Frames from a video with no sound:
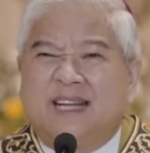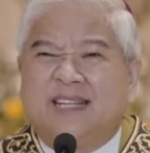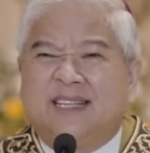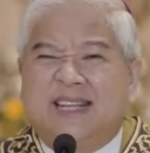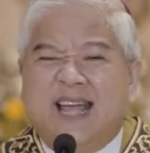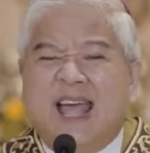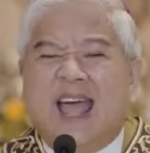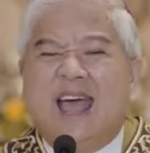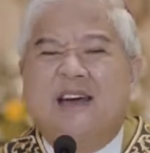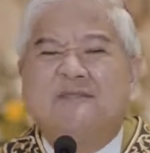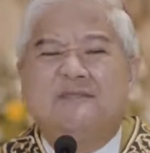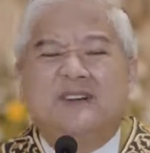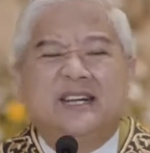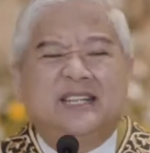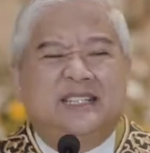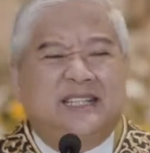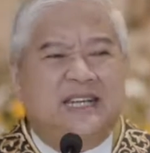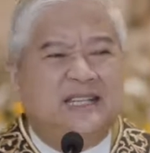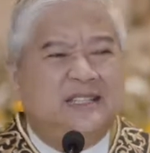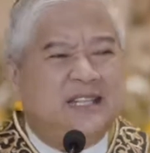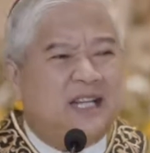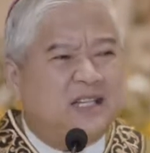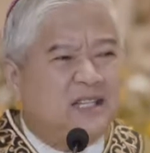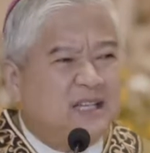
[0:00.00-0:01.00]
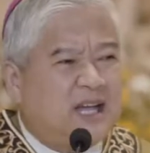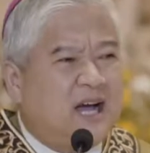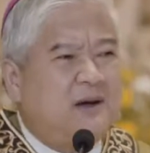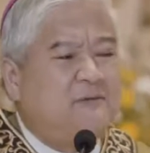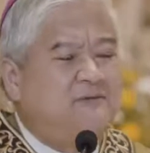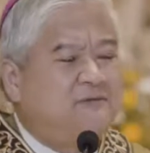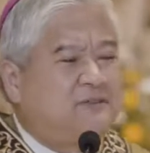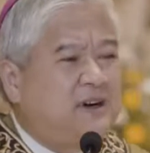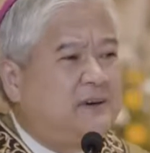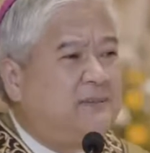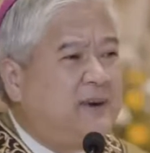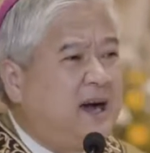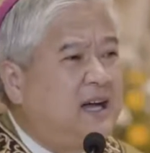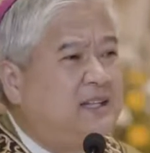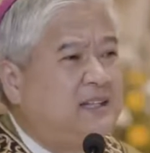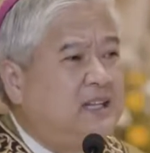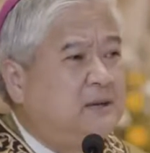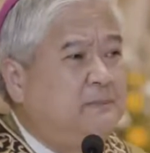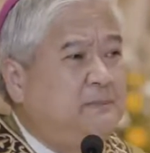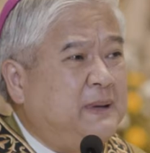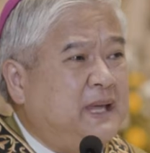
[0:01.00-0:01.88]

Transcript: that everything that comes from other